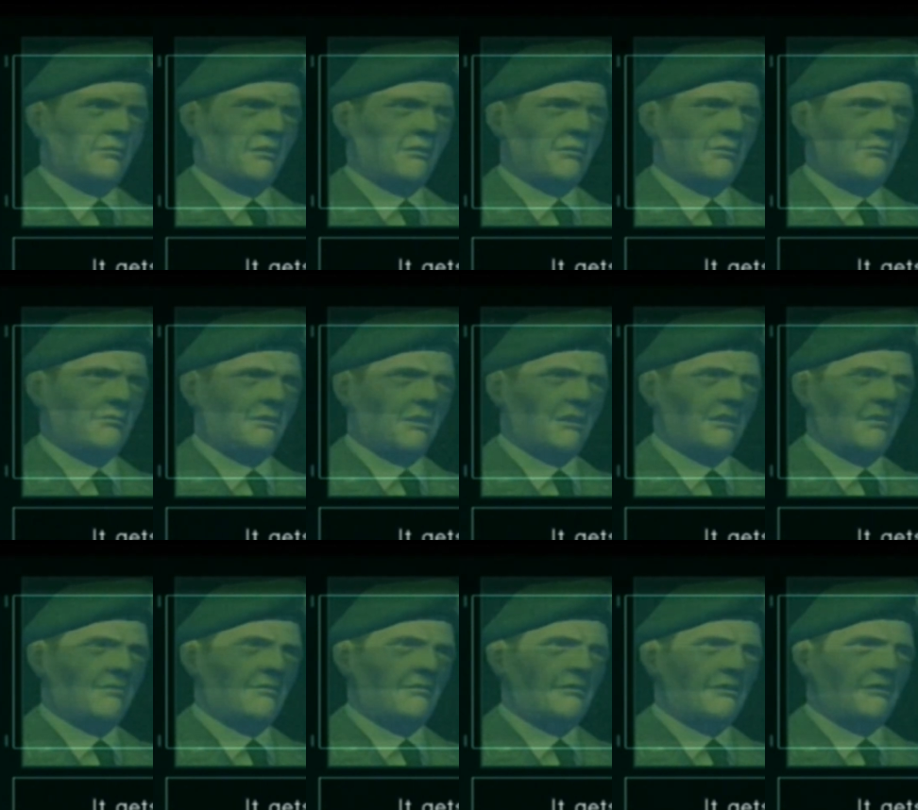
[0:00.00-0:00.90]

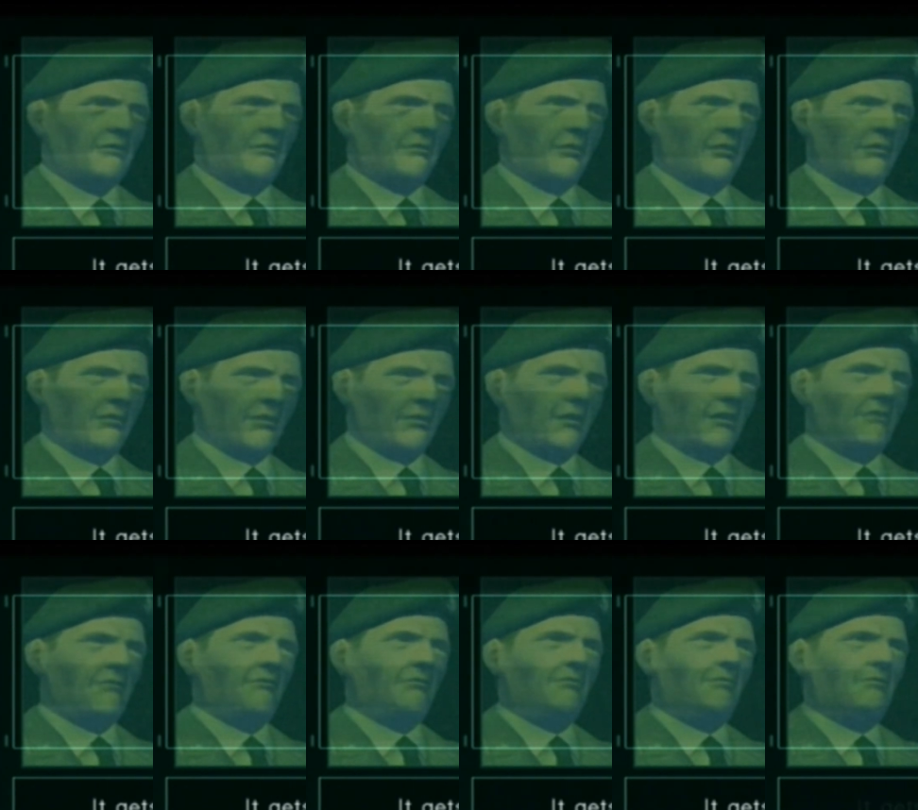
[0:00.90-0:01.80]
jammed easily, I'm
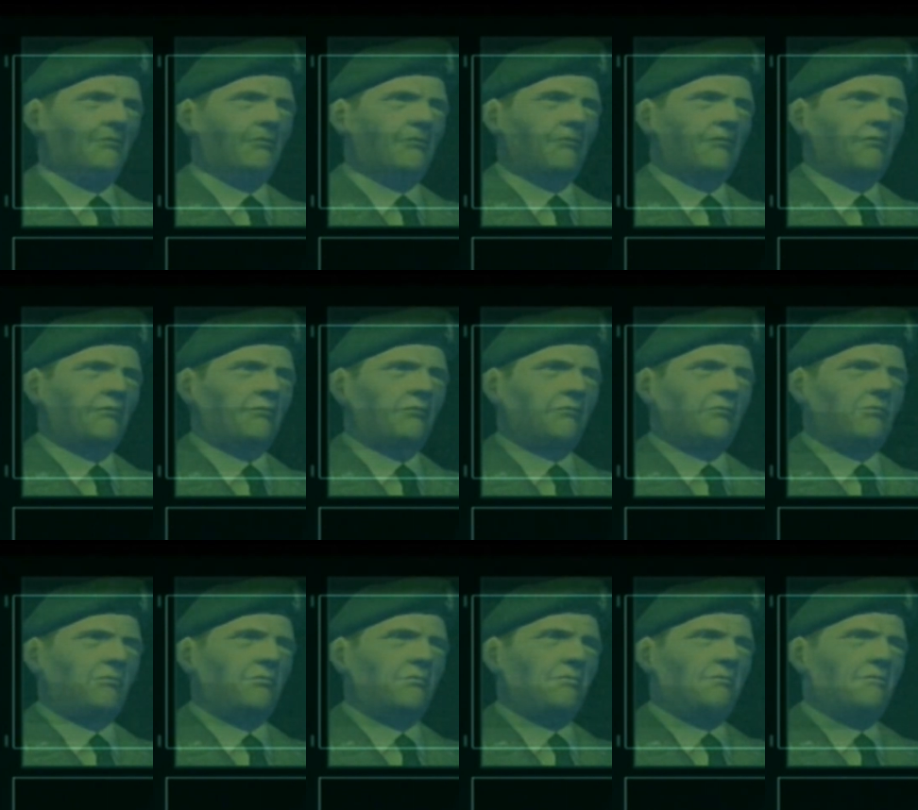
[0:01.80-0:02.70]
afraid.
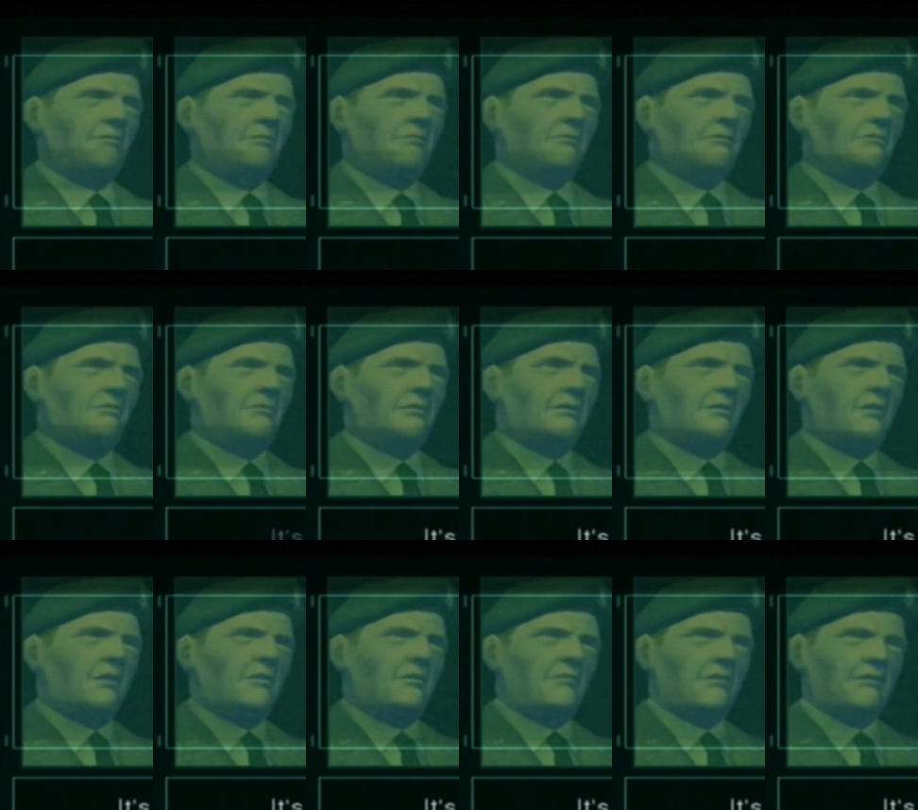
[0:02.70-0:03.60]
It's
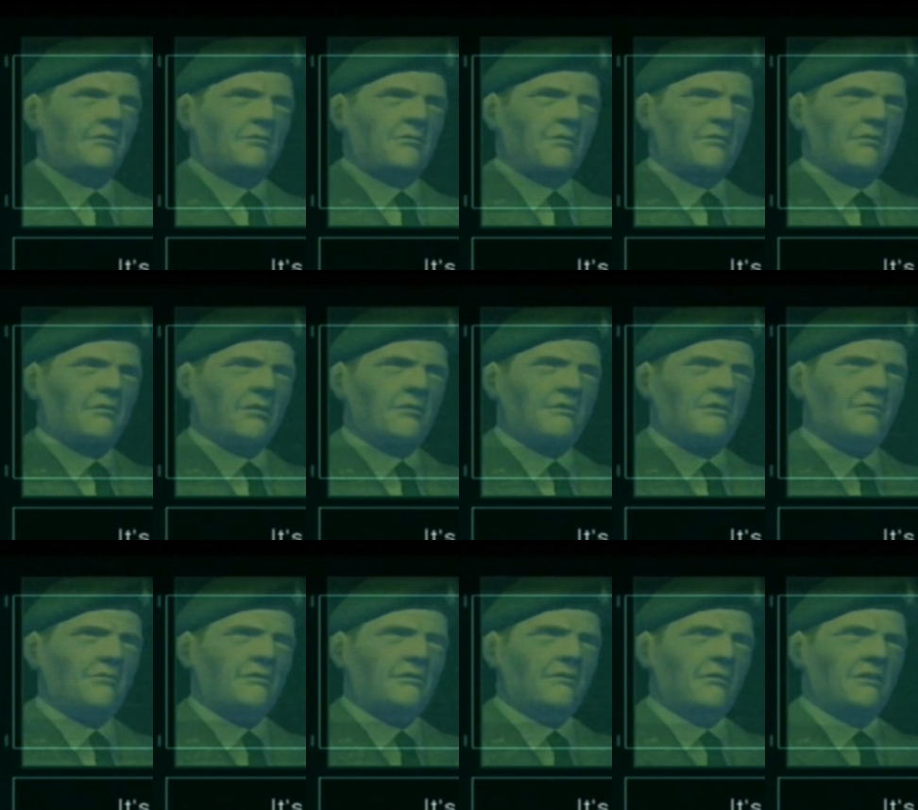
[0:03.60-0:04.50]
all made from
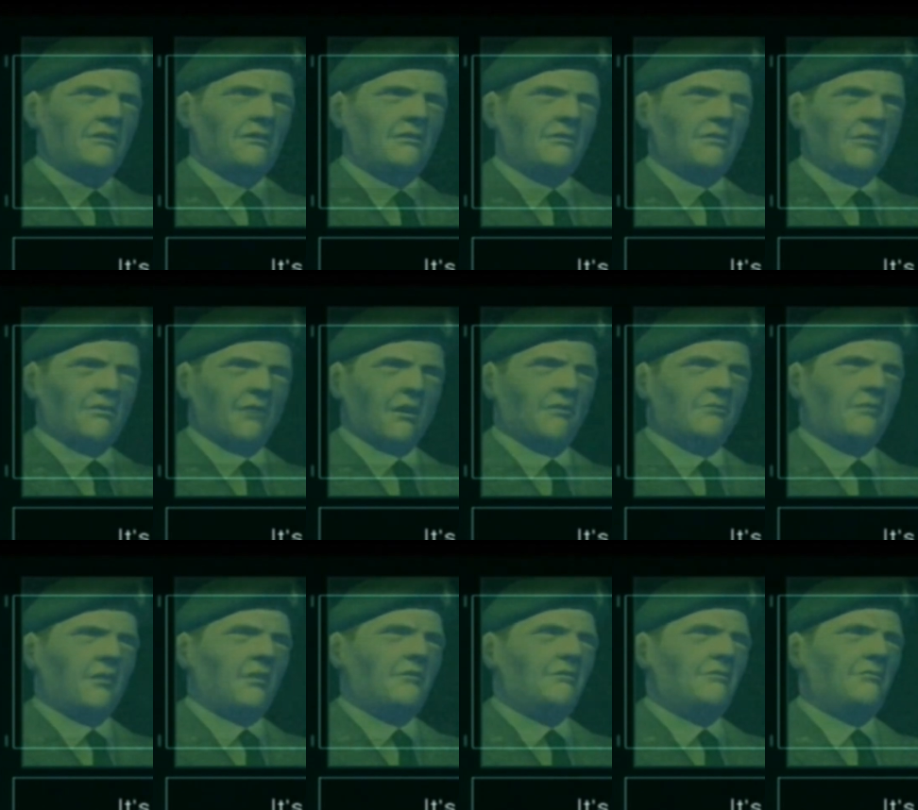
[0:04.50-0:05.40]
currently existing
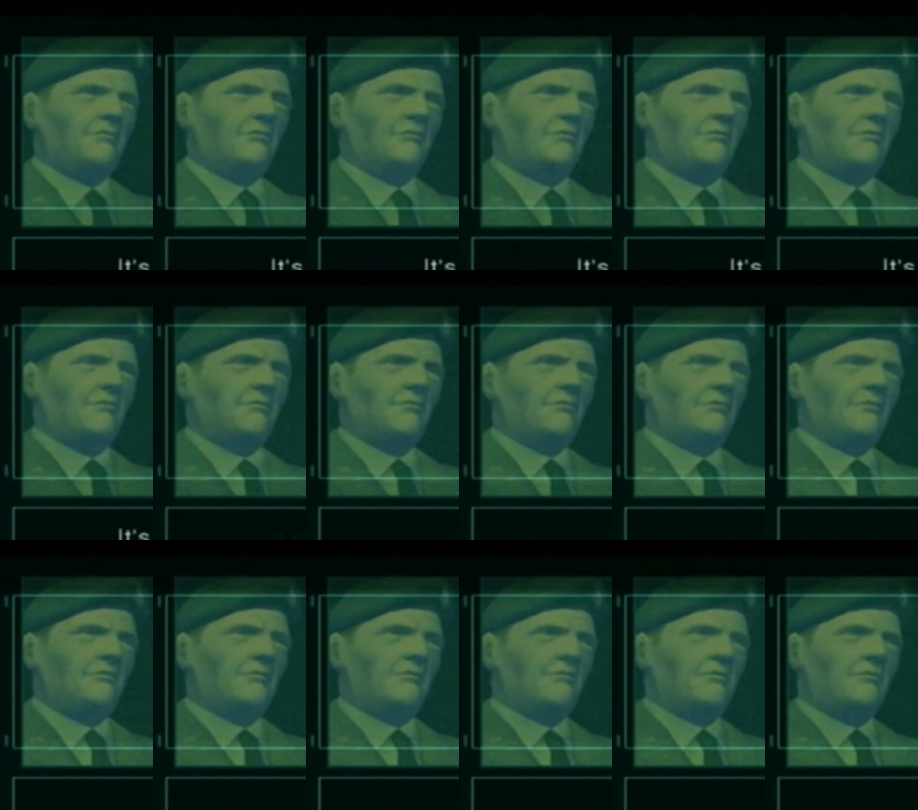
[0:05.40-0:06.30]
technology.
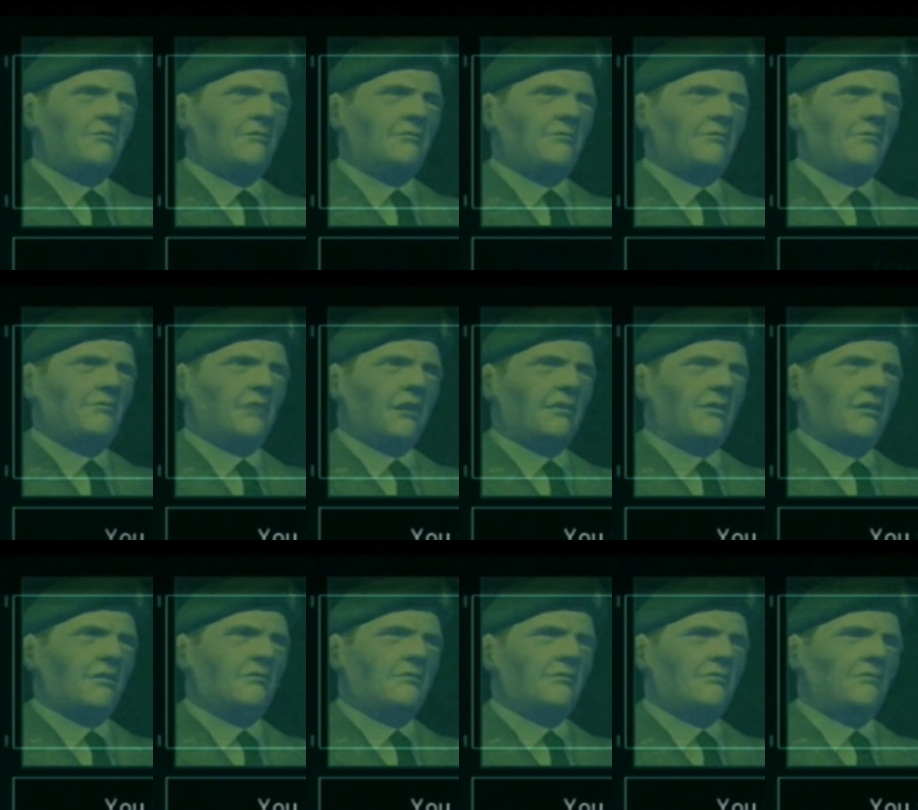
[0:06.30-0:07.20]
You
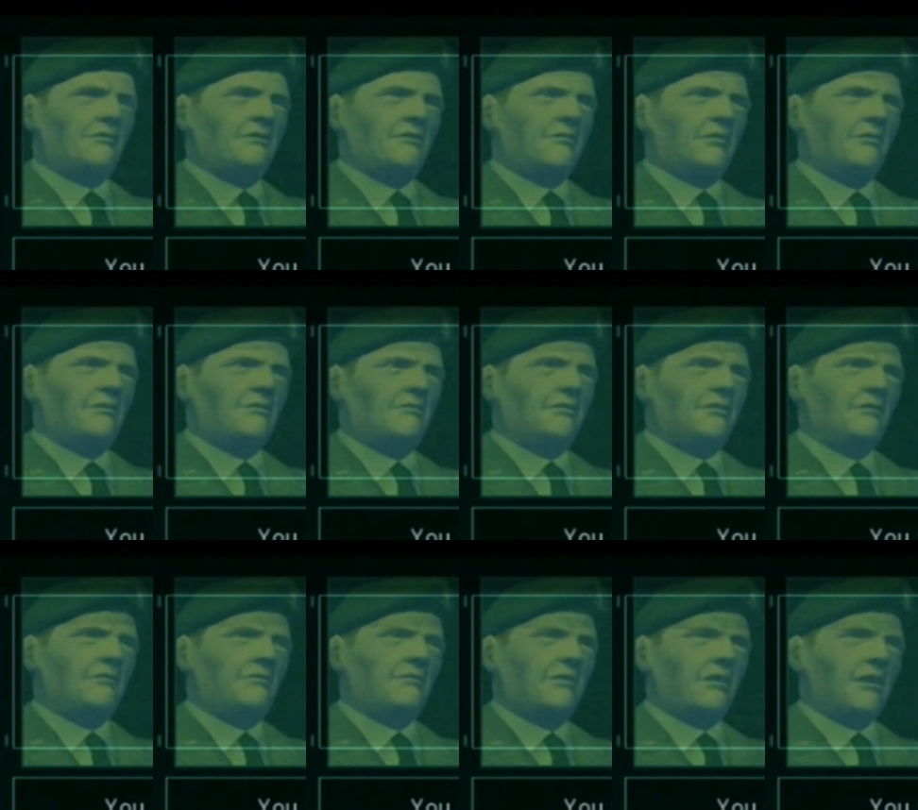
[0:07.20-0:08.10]
won't be able to use
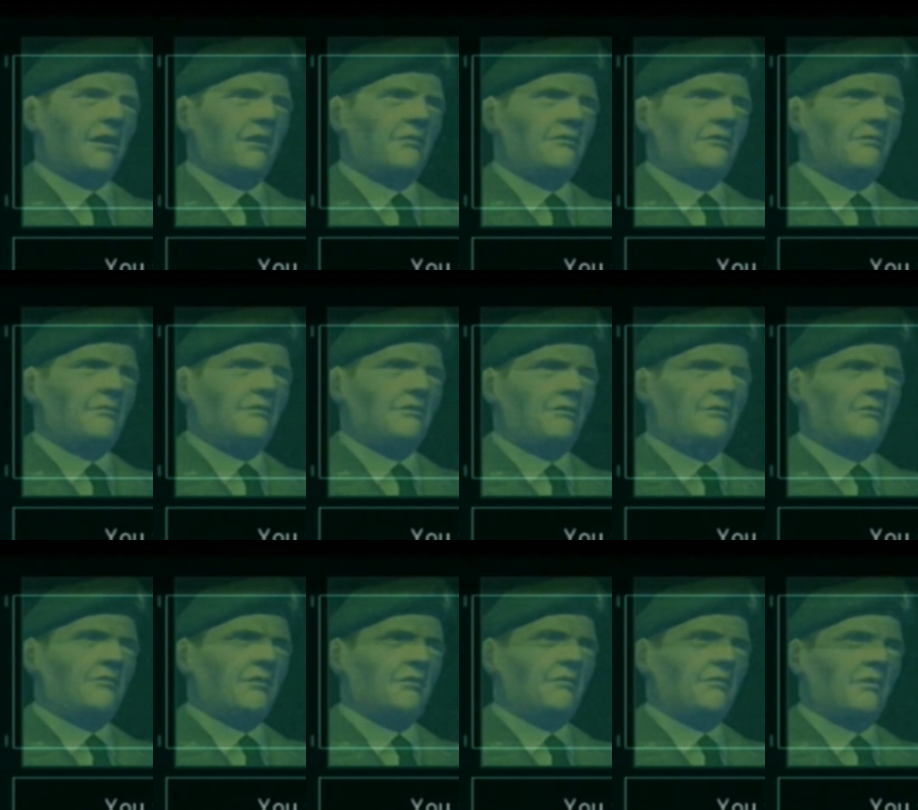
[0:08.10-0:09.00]
it in an area with
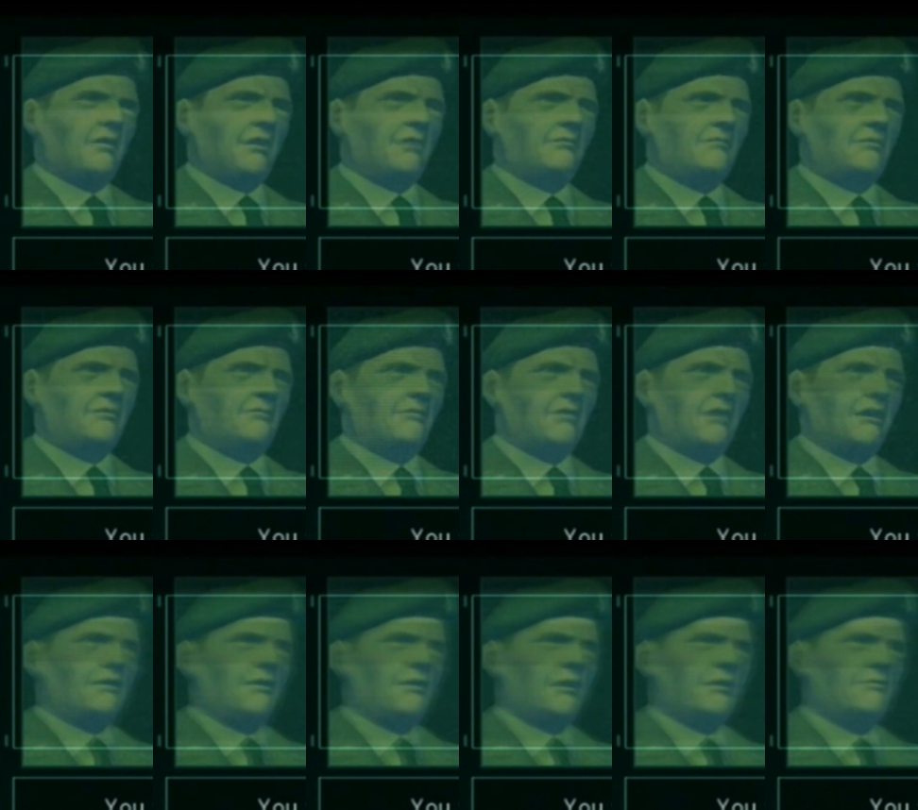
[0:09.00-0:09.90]
strong harmonic
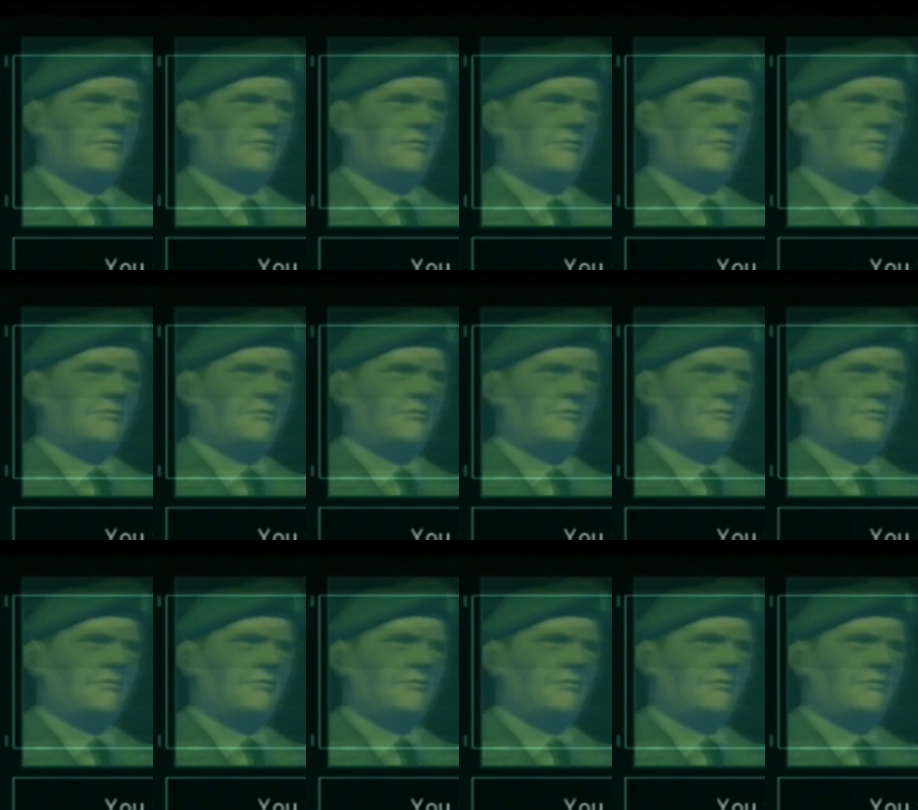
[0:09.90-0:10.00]
resonance,